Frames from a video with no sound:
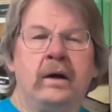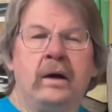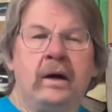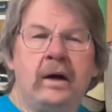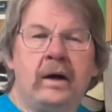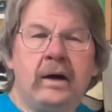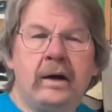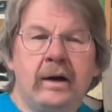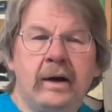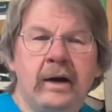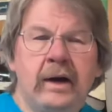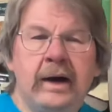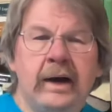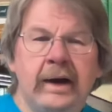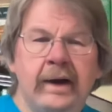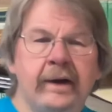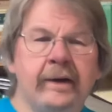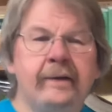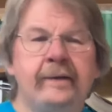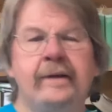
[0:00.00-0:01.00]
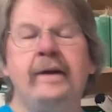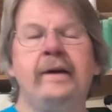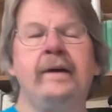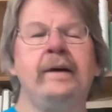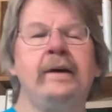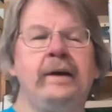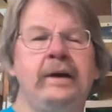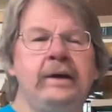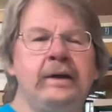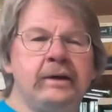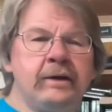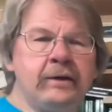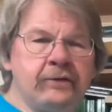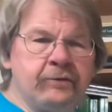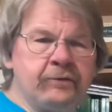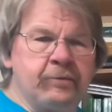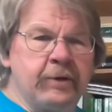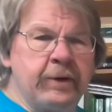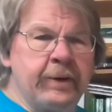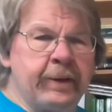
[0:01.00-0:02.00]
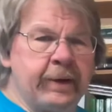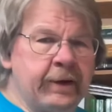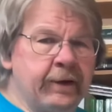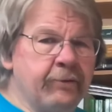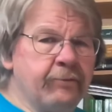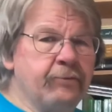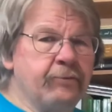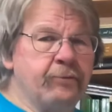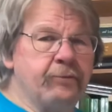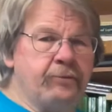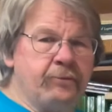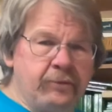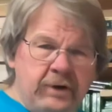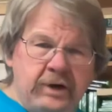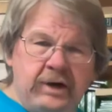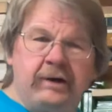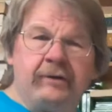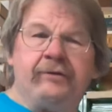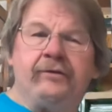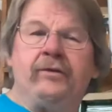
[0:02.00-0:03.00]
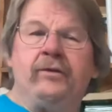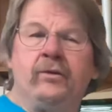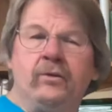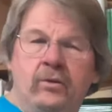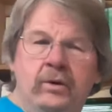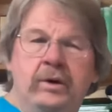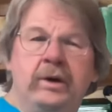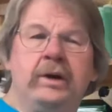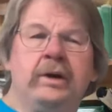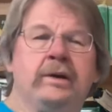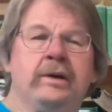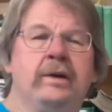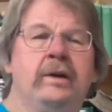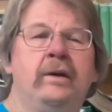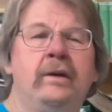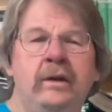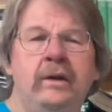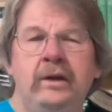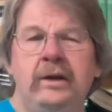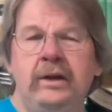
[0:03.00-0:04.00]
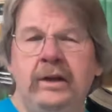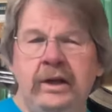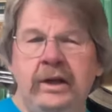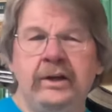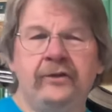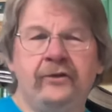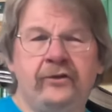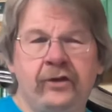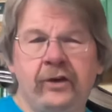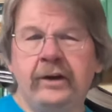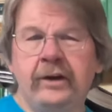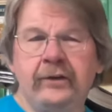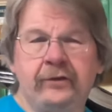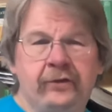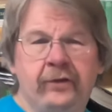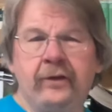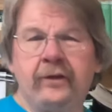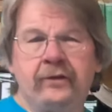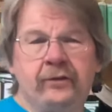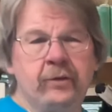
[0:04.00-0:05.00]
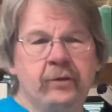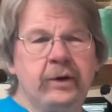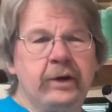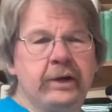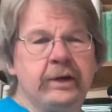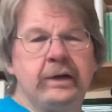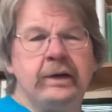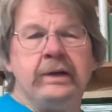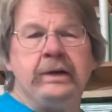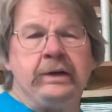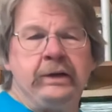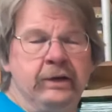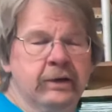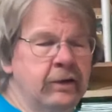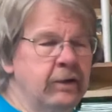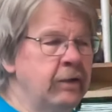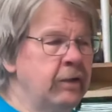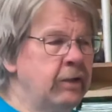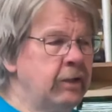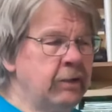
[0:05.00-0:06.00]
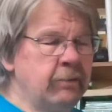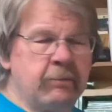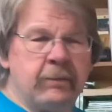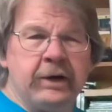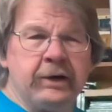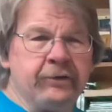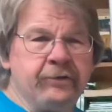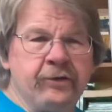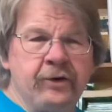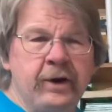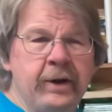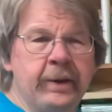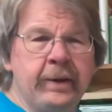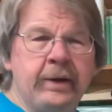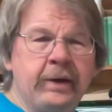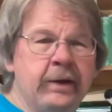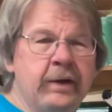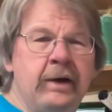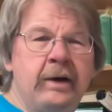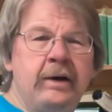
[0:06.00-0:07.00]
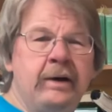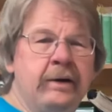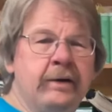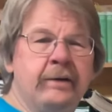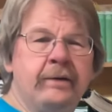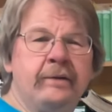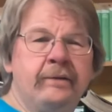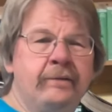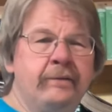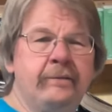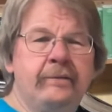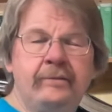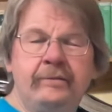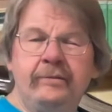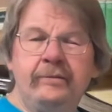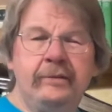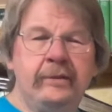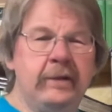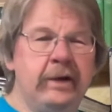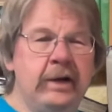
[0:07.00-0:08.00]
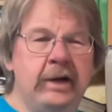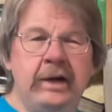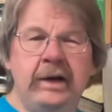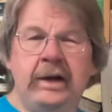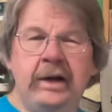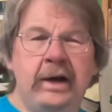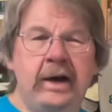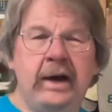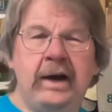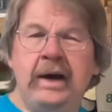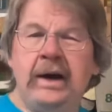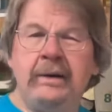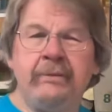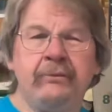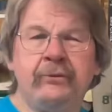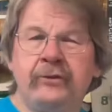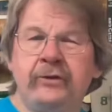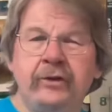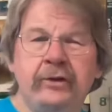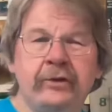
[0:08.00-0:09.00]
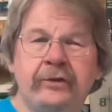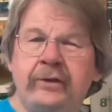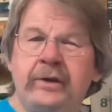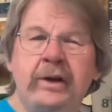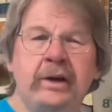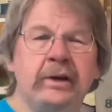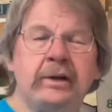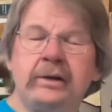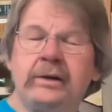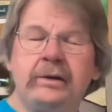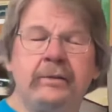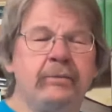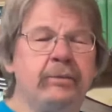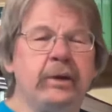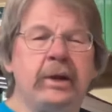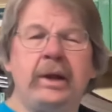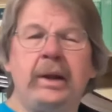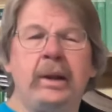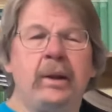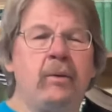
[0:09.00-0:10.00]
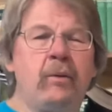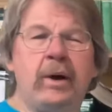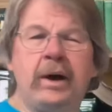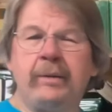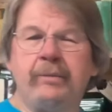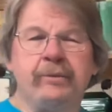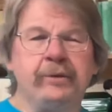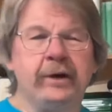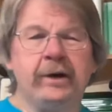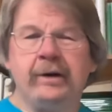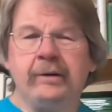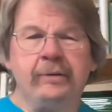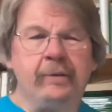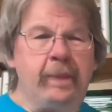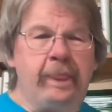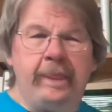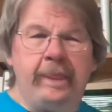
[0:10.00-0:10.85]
All right. It has been a rough week in chess this week in my training. Uh, I'm just getting completely wiped out.